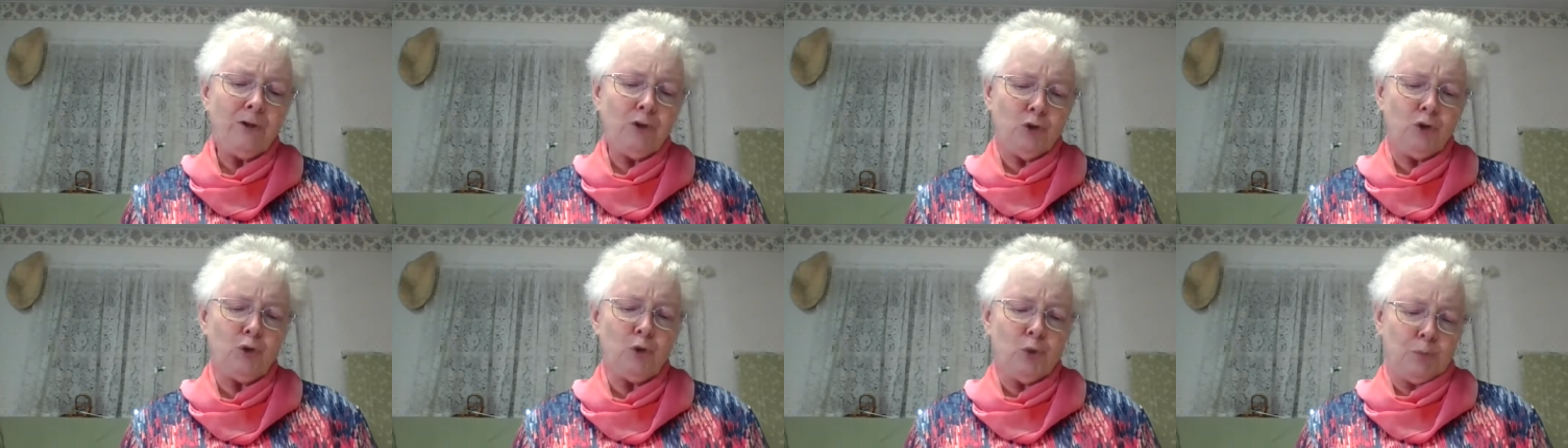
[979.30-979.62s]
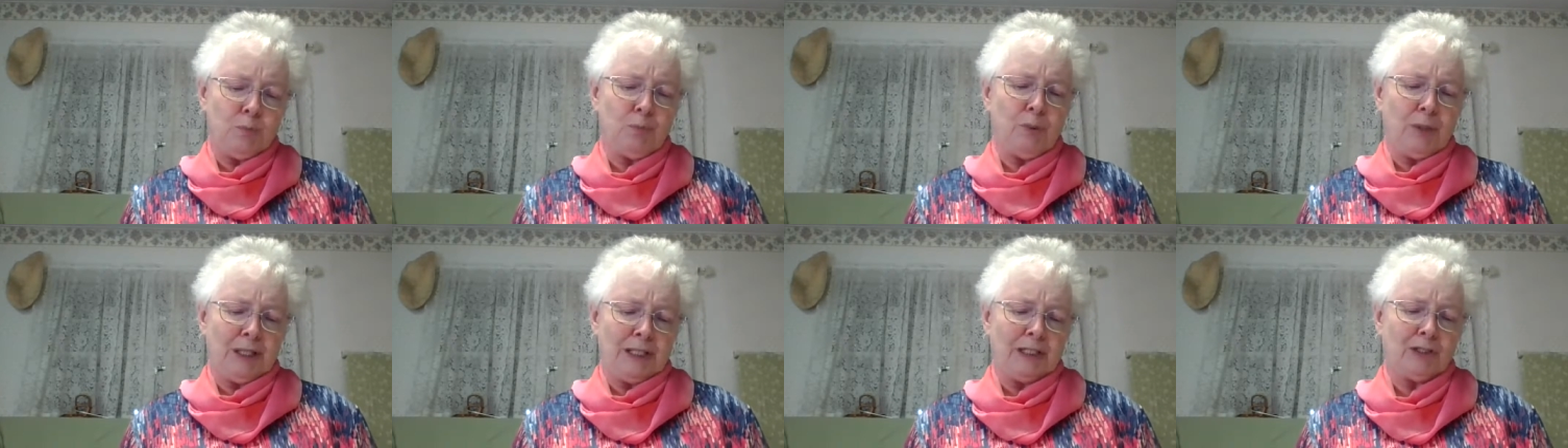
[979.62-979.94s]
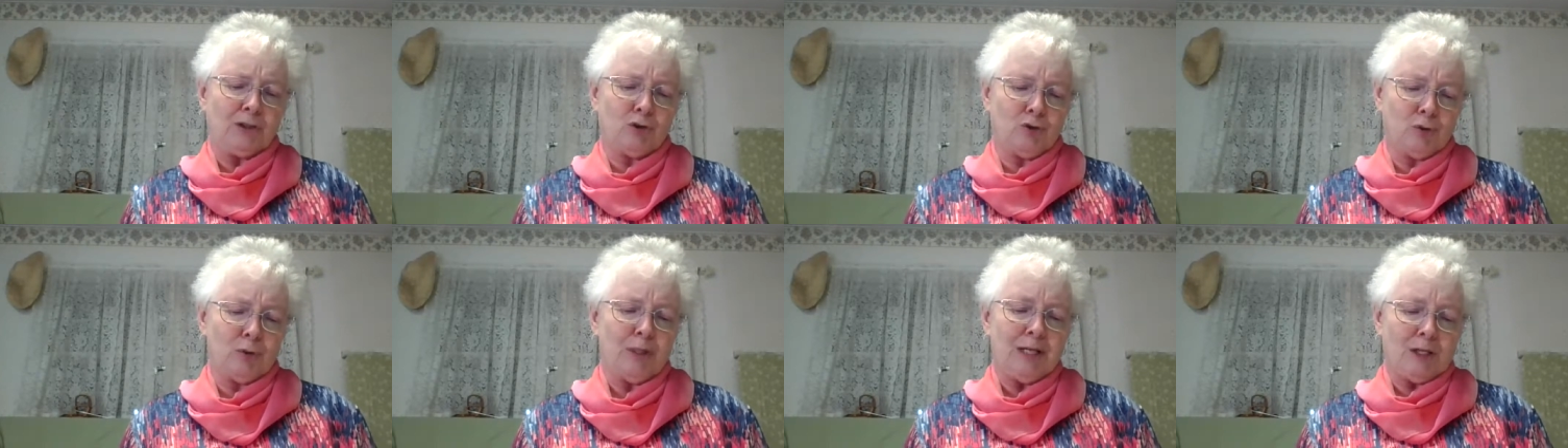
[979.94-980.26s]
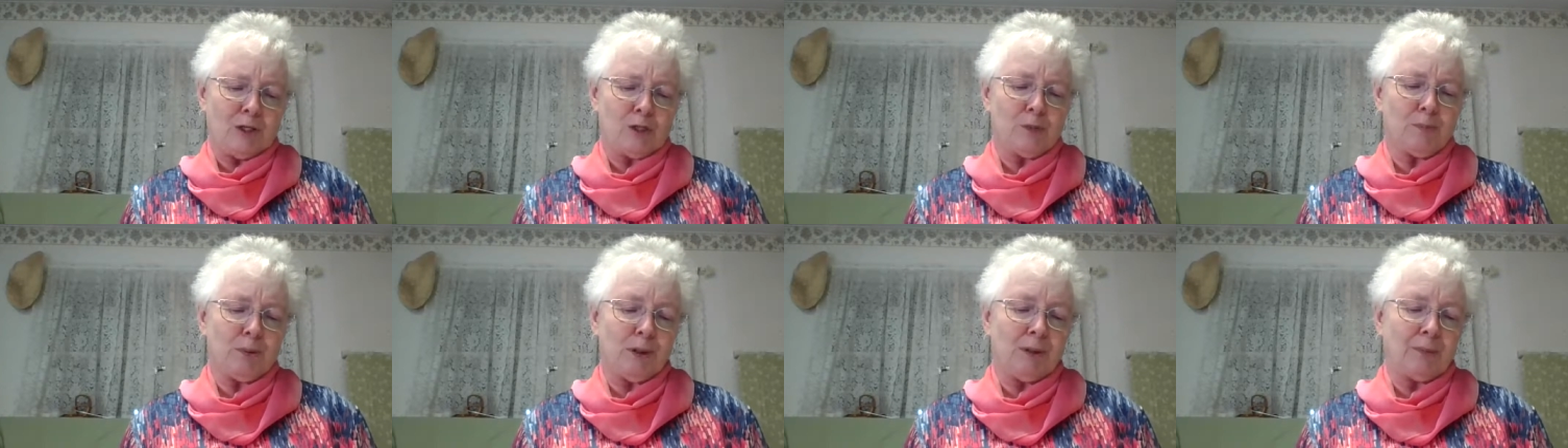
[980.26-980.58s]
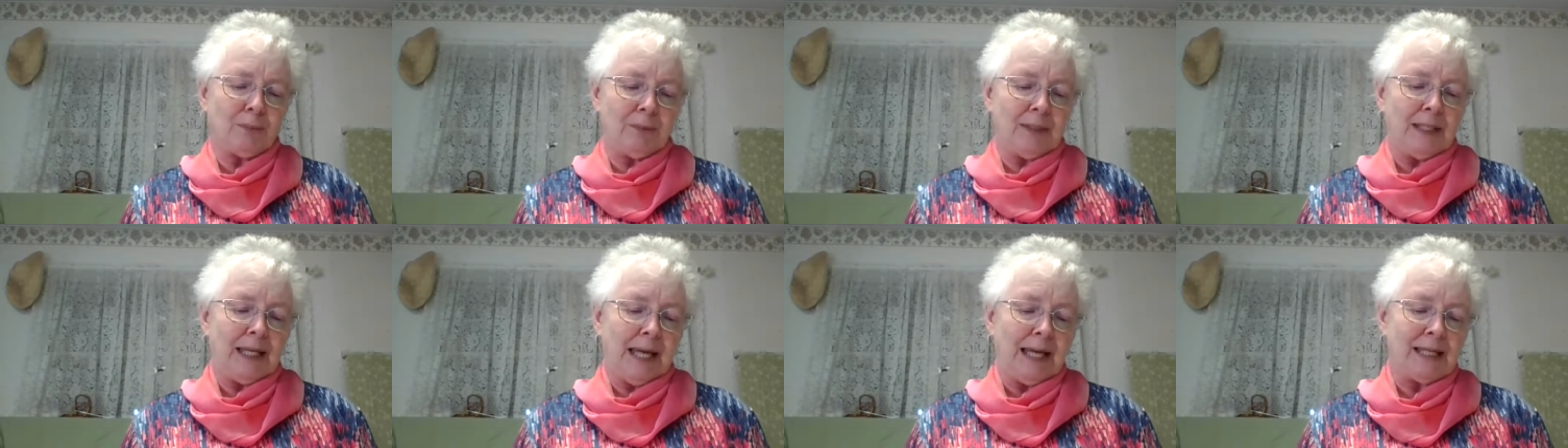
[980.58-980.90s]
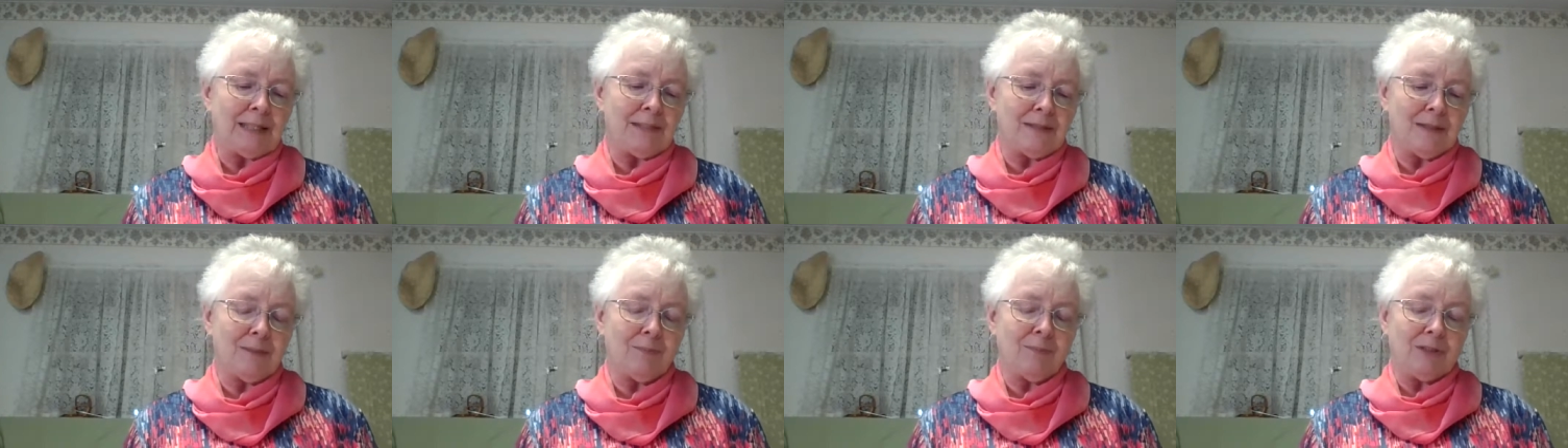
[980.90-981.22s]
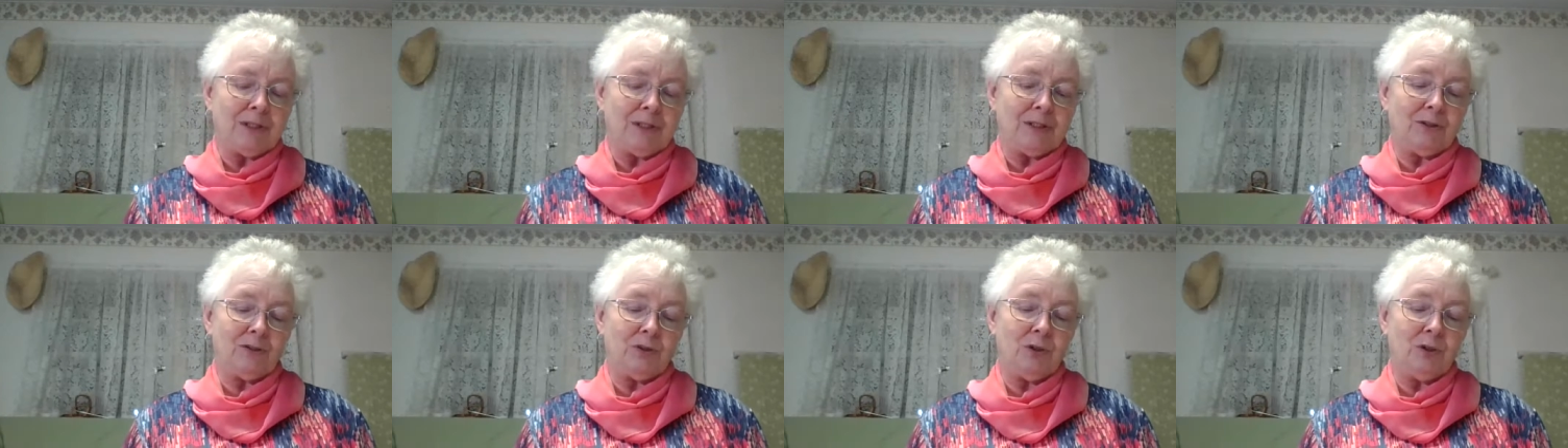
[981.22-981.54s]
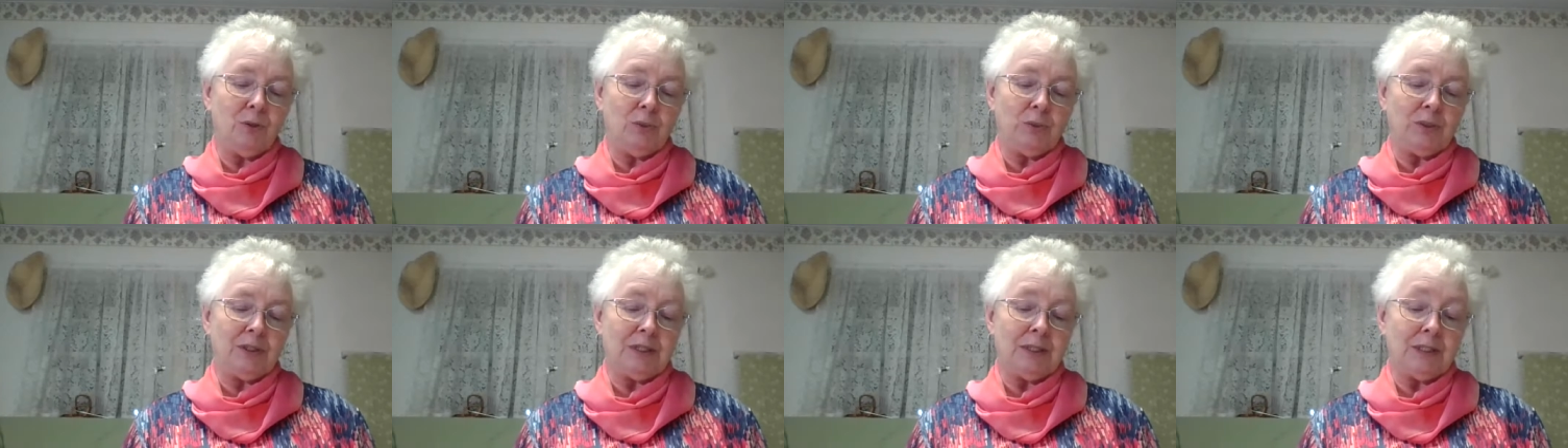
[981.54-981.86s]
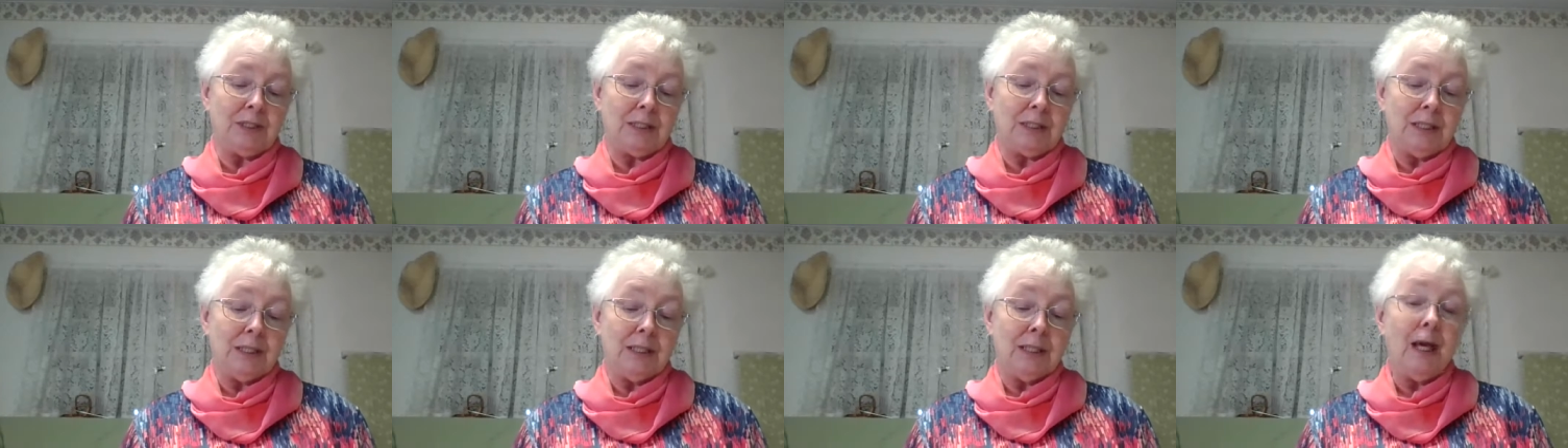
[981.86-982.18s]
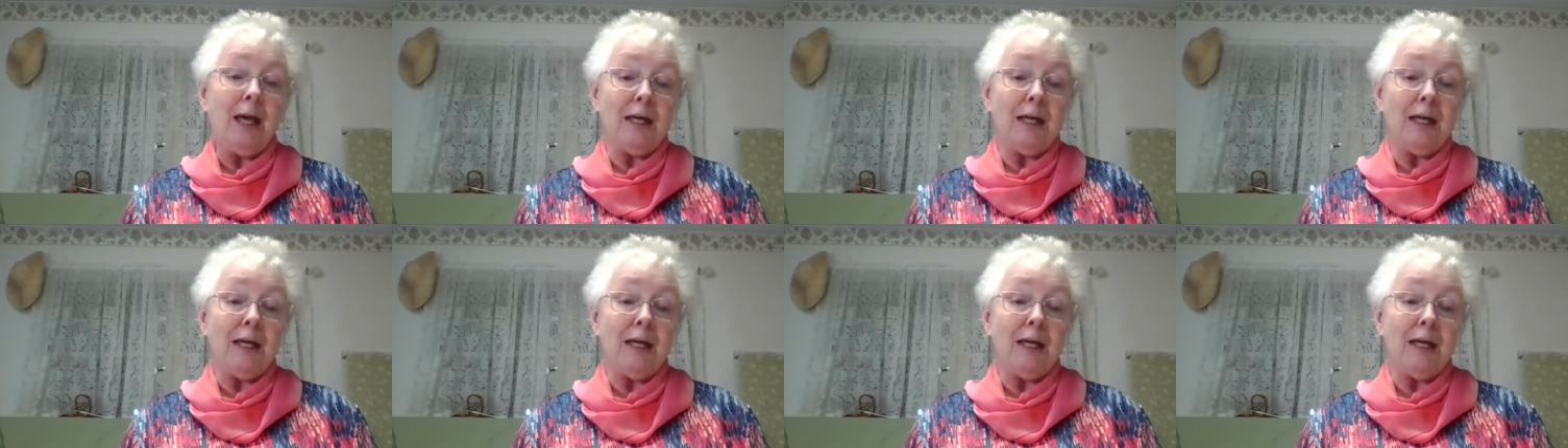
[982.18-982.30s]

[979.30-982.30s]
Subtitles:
The 2 drinks probably had something to do with it,